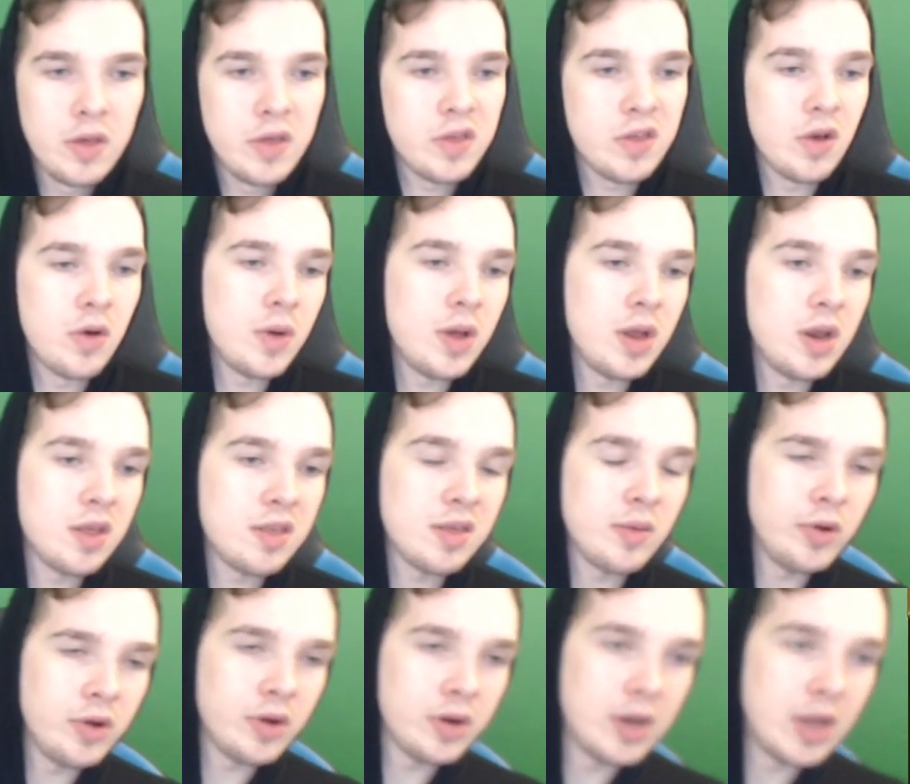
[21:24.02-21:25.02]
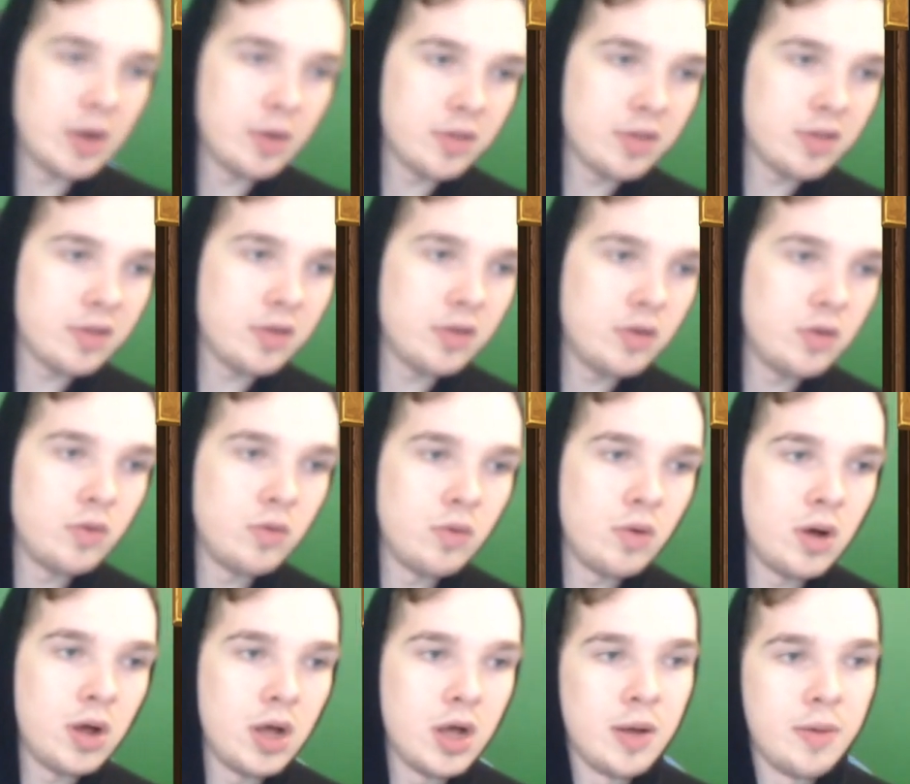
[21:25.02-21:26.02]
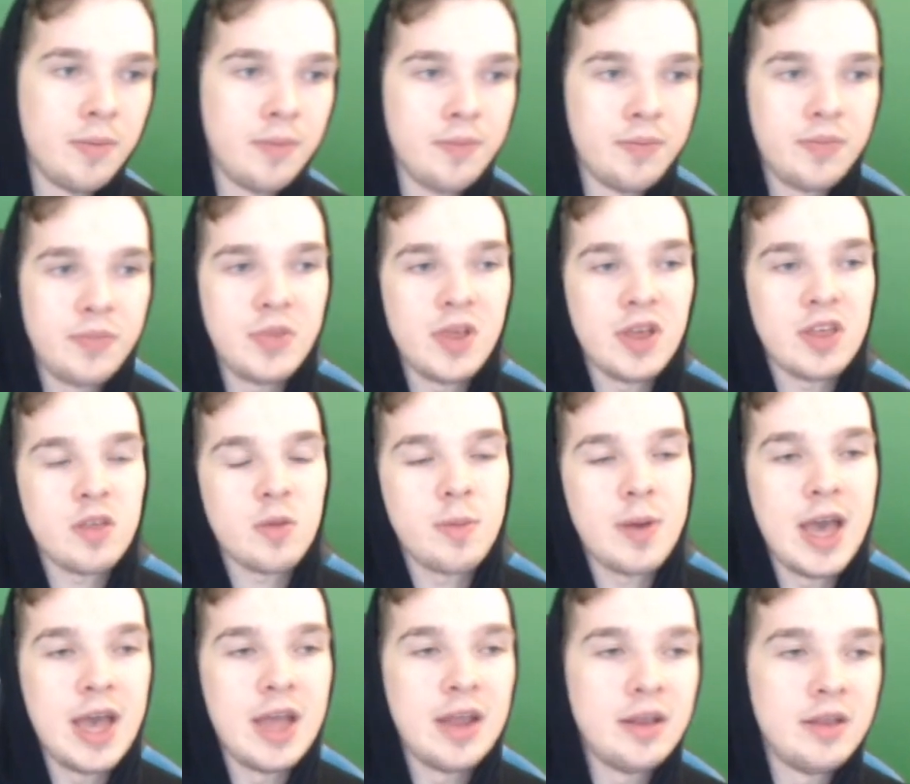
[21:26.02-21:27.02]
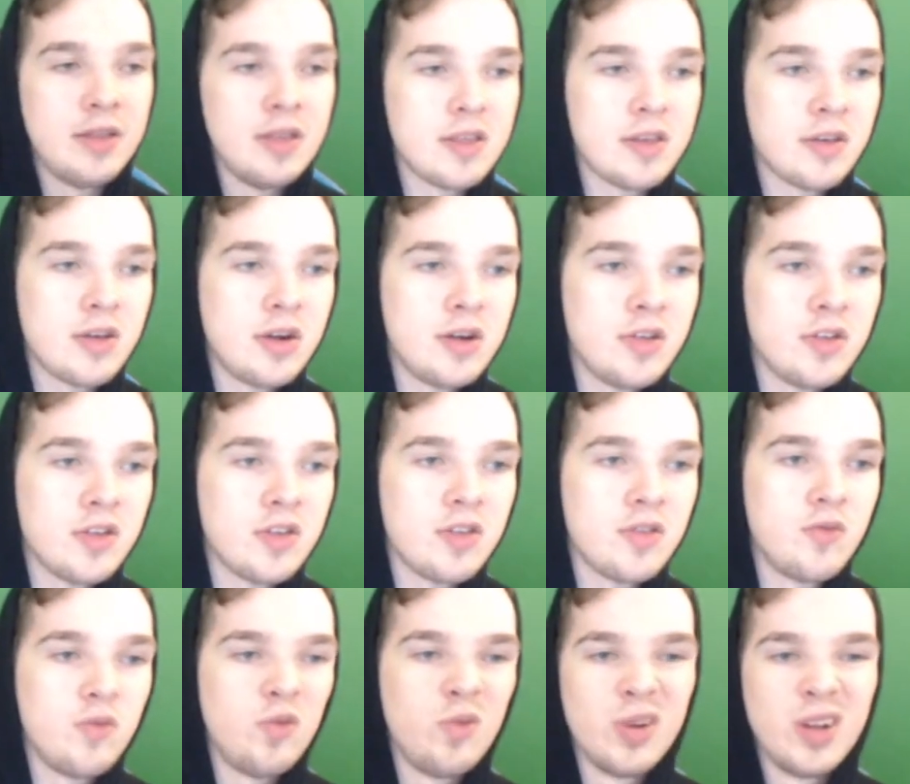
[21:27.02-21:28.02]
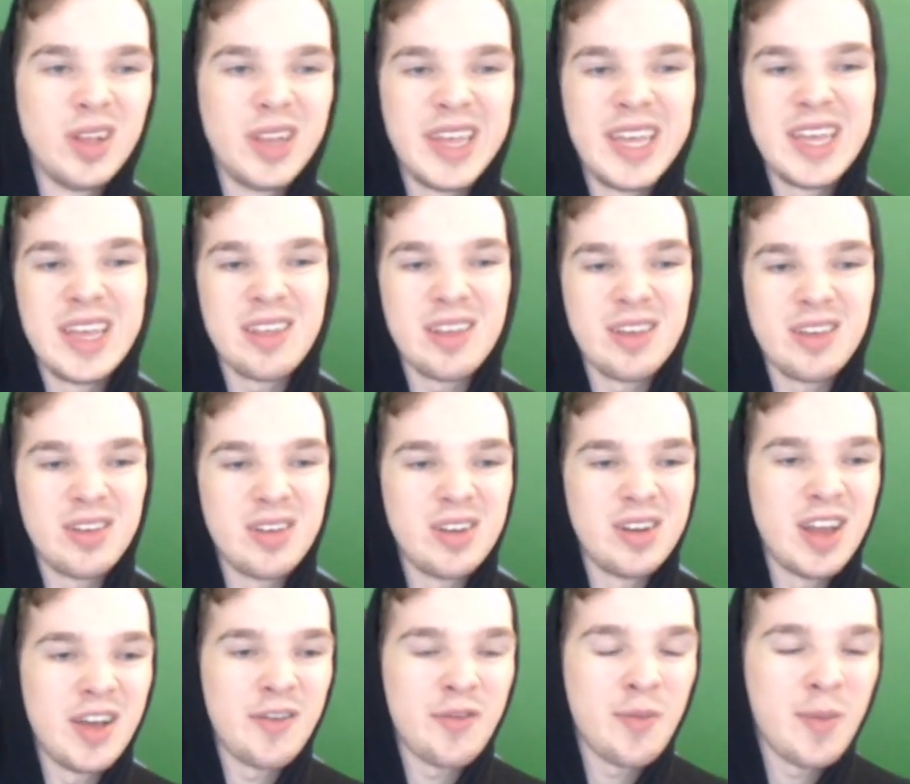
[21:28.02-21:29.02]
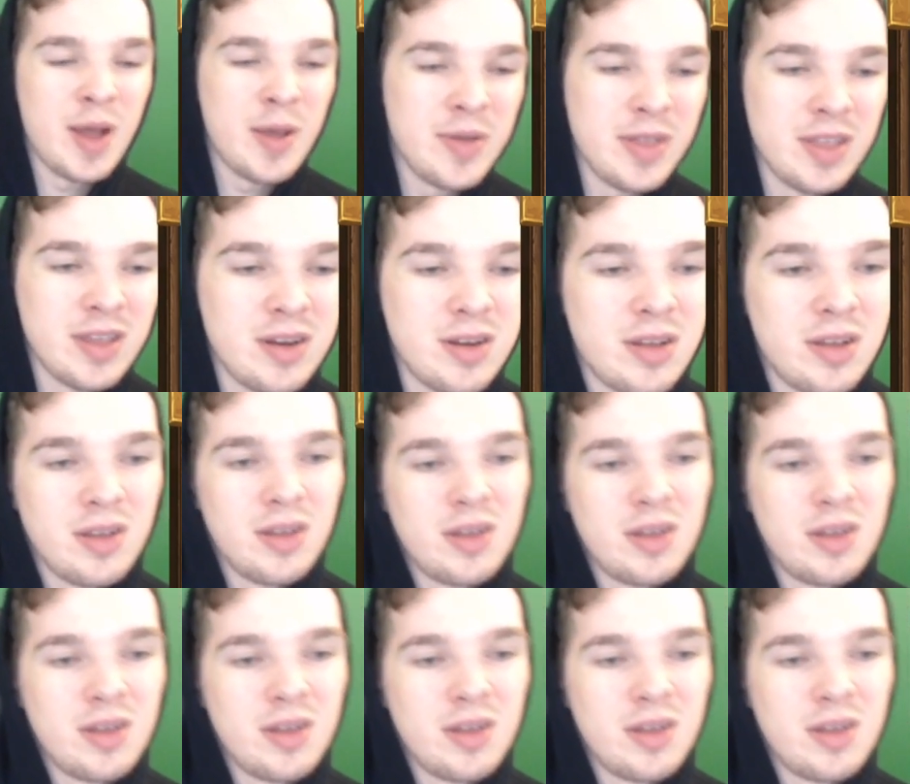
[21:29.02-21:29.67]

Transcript: So in a similar note to Duskbat, this card just really isn't good enough in my opinion.